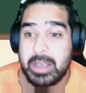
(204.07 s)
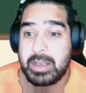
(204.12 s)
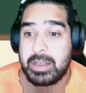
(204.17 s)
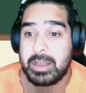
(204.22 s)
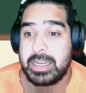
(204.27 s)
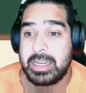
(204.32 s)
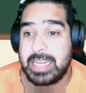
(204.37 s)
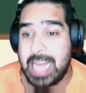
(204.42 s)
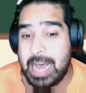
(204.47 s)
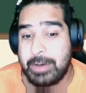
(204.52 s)

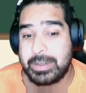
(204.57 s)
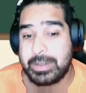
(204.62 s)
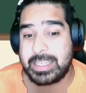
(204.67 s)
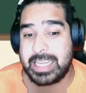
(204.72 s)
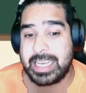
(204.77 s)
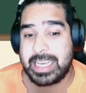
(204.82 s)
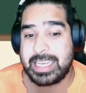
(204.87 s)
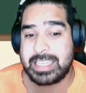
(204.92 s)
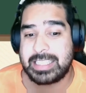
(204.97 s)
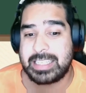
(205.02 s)

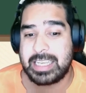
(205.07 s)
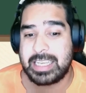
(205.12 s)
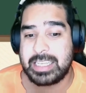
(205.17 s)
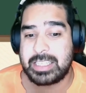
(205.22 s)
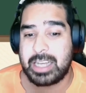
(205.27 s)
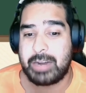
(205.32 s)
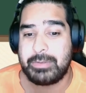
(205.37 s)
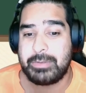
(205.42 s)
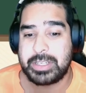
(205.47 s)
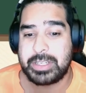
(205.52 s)
Nowadays, it's
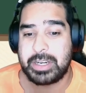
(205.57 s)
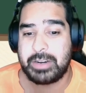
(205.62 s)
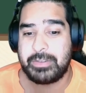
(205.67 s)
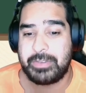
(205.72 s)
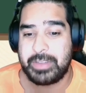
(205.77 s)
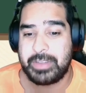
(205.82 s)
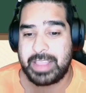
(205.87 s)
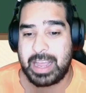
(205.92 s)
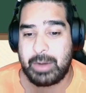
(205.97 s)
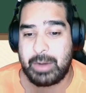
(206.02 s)
on reserve
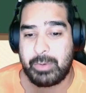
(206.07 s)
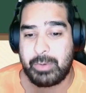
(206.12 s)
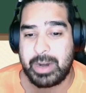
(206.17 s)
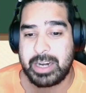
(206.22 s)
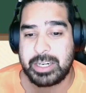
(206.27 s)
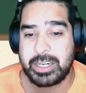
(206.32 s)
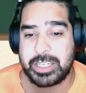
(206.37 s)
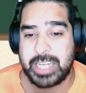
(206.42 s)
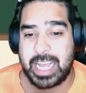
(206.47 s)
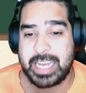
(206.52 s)
for that
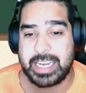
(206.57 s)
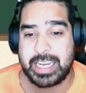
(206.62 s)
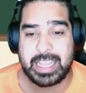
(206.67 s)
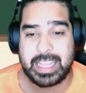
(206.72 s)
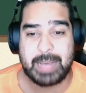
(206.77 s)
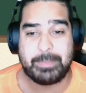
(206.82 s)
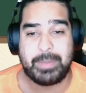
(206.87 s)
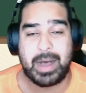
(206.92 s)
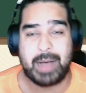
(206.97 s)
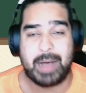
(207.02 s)
rare shiny
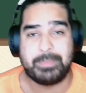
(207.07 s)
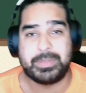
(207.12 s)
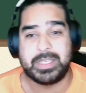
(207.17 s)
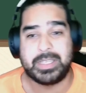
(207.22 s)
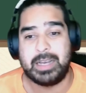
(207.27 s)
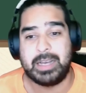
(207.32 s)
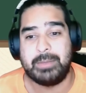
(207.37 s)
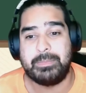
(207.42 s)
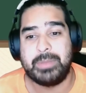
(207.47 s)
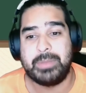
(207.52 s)
that pops
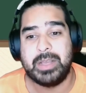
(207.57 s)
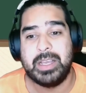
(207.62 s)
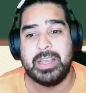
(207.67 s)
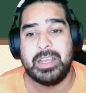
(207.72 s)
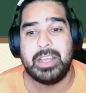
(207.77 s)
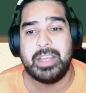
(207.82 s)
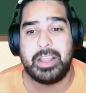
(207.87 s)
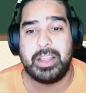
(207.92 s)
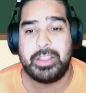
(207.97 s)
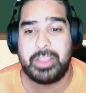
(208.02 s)
up.
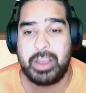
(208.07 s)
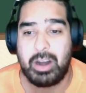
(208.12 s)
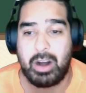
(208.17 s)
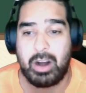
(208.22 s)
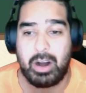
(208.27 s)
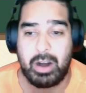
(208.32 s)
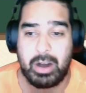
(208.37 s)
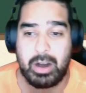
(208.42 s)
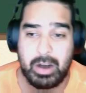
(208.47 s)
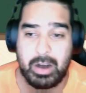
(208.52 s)
There
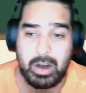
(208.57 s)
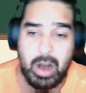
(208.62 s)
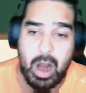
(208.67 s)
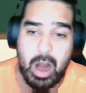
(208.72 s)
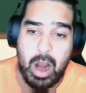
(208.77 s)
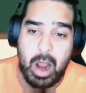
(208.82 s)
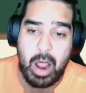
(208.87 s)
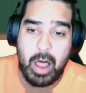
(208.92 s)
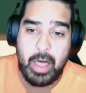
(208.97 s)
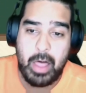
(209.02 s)
are
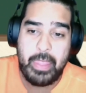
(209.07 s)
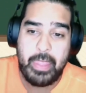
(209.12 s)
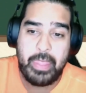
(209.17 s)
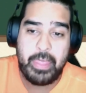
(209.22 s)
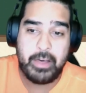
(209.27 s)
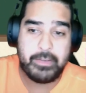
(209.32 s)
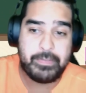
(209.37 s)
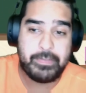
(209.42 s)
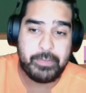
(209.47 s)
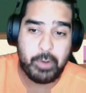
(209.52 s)

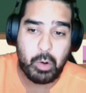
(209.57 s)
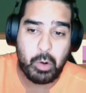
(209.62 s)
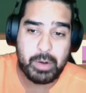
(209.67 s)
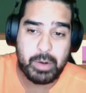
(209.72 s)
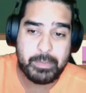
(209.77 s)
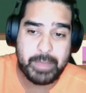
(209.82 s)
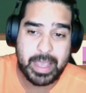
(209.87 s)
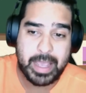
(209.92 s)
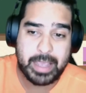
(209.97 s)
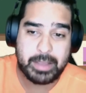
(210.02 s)
the 4
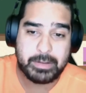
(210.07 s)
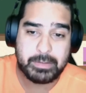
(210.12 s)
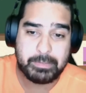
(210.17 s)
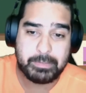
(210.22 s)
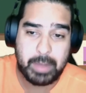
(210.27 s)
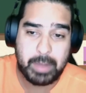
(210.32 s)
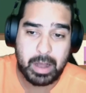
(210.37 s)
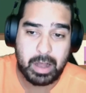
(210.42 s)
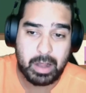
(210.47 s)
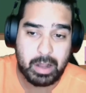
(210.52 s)
main
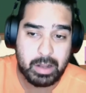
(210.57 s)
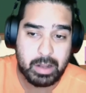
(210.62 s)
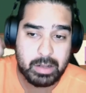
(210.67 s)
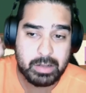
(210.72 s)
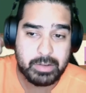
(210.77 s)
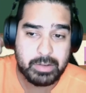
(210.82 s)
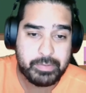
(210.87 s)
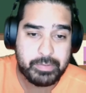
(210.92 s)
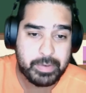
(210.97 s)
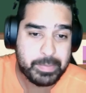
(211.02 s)

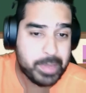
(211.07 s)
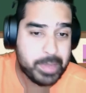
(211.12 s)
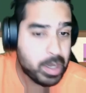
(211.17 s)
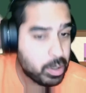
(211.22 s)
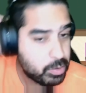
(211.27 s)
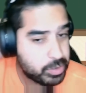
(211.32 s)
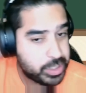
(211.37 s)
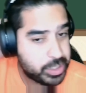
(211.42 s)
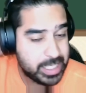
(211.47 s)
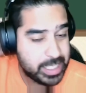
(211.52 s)
ball from the
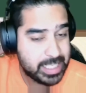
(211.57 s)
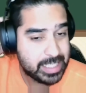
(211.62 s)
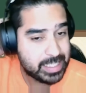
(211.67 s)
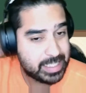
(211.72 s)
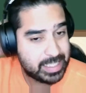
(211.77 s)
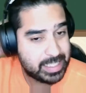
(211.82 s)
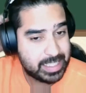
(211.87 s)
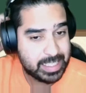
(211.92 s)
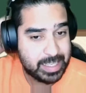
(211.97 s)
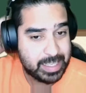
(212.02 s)
OGs.